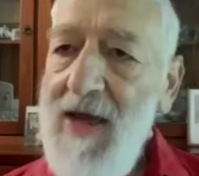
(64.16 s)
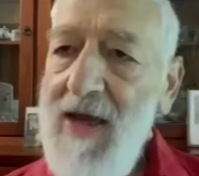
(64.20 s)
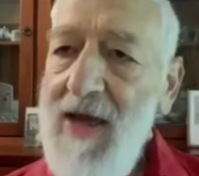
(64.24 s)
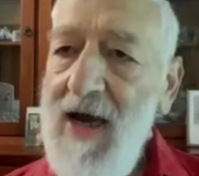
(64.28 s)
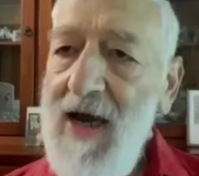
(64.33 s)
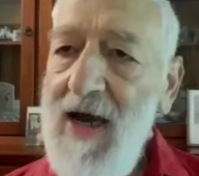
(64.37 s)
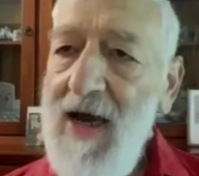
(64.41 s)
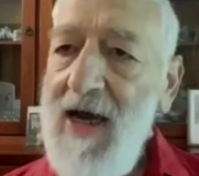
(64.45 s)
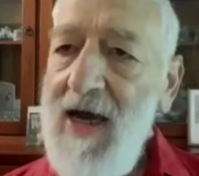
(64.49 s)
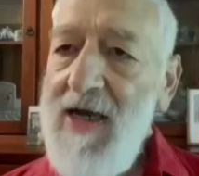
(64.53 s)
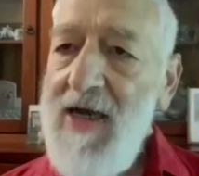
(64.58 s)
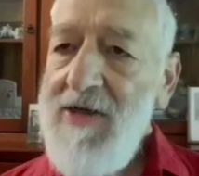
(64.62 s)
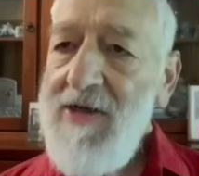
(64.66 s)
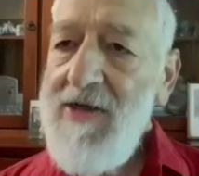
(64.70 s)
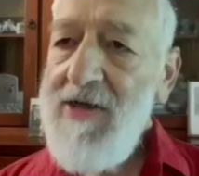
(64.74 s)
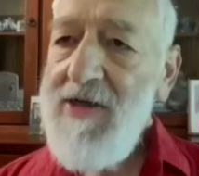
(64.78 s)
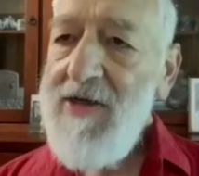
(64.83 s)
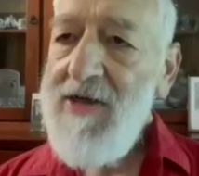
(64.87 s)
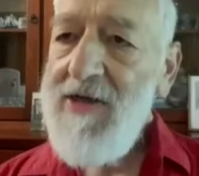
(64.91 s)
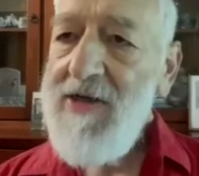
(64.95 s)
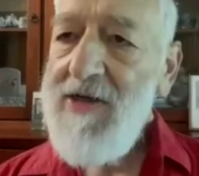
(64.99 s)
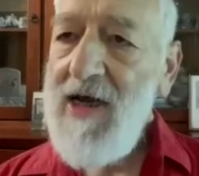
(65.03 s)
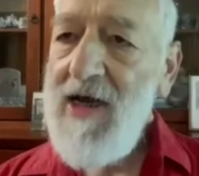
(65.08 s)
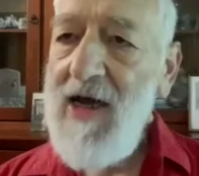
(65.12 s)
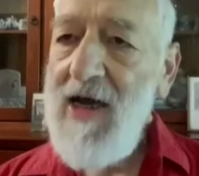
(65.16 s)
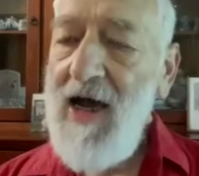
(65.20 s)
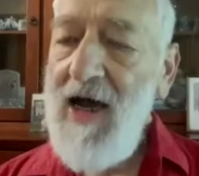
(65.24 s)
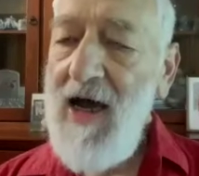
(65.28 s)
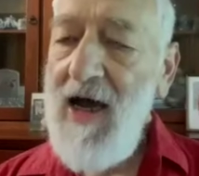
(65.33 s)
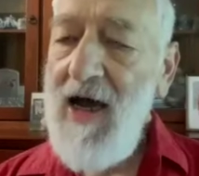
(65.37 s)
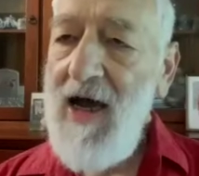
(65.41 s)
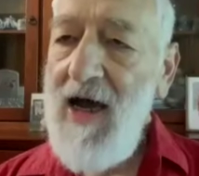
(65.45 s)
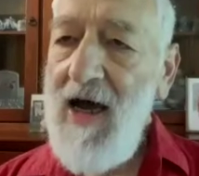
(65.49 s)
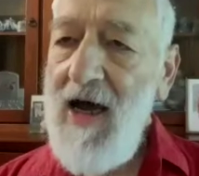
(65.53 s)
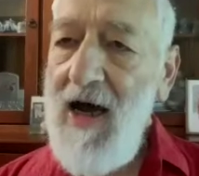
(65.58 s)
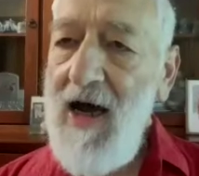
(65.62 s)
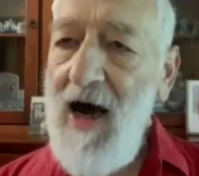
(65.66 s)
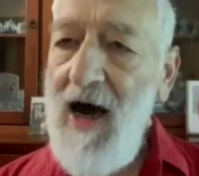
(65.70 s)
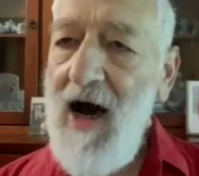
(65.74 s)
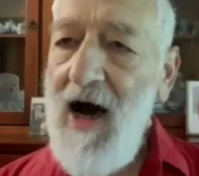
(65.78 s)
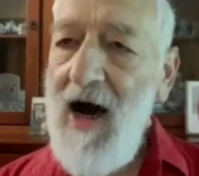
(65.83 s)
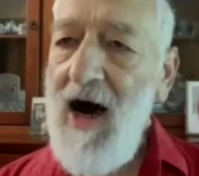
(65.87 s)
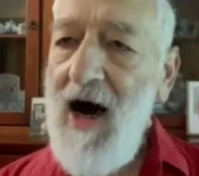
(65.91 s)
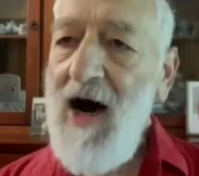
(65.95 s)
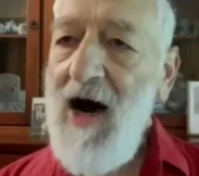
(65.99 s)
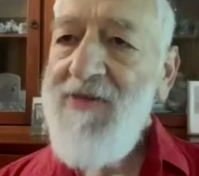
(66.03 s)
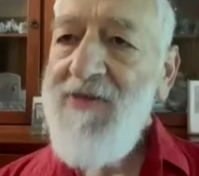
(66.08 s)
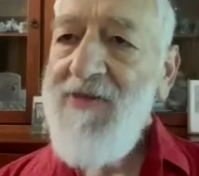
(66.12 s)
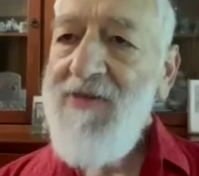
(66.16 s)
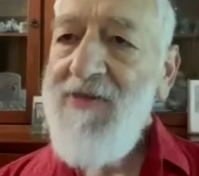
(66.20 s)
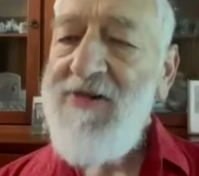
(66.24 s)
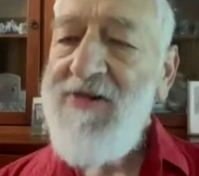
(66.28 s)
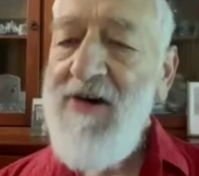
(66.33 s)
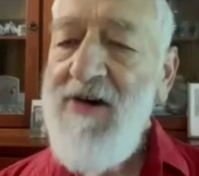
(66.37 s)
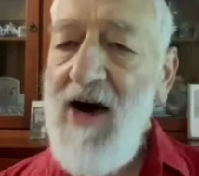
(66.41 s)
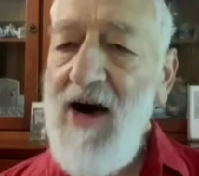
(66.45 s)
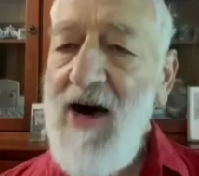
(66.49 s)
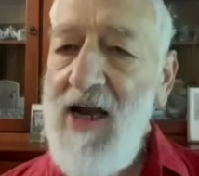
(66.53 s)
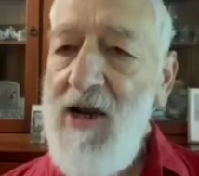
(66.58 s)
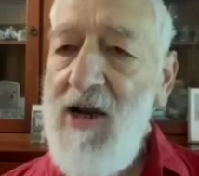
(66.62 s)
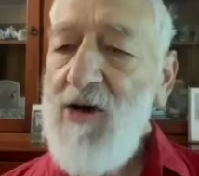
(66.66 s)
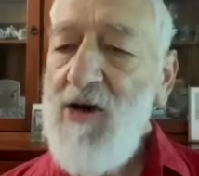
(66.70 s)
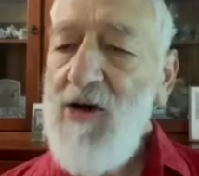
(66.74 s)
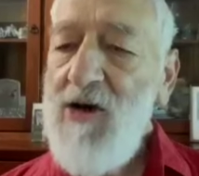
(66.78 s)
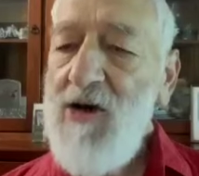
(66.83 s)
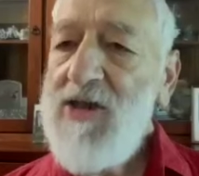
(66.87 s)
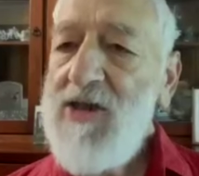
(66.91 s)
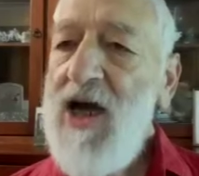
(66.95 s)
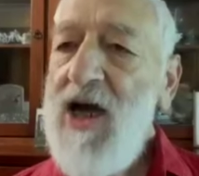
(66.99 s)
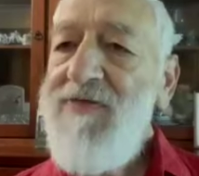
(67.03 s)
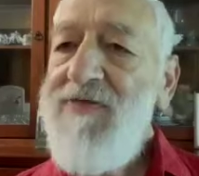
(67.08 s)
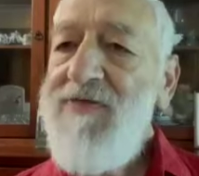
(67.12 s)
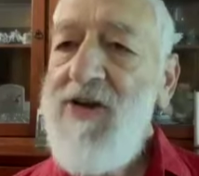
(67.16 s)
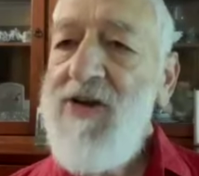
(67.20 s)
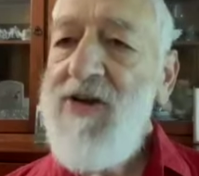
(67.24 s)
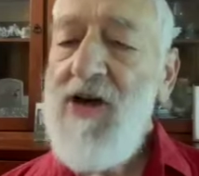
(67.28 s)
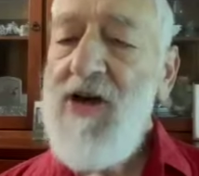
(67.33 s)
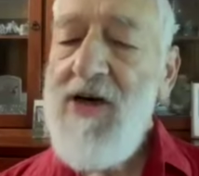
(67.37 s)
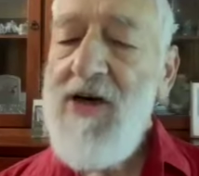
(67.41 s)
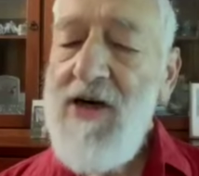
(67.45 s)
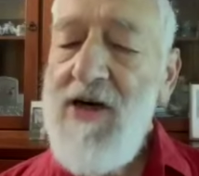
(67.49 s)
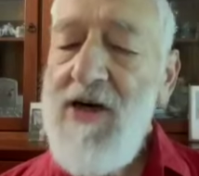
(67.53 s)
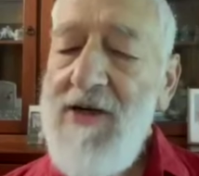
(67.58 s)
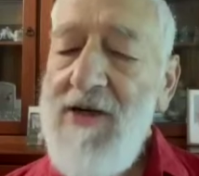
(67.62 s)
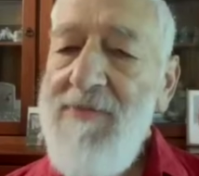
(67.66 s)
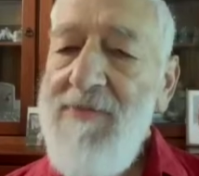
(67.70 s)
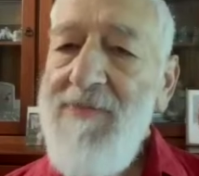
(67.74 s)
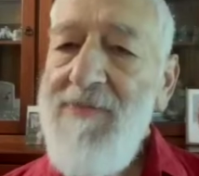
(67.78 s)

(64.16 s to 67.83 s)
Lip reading: And after I looked after her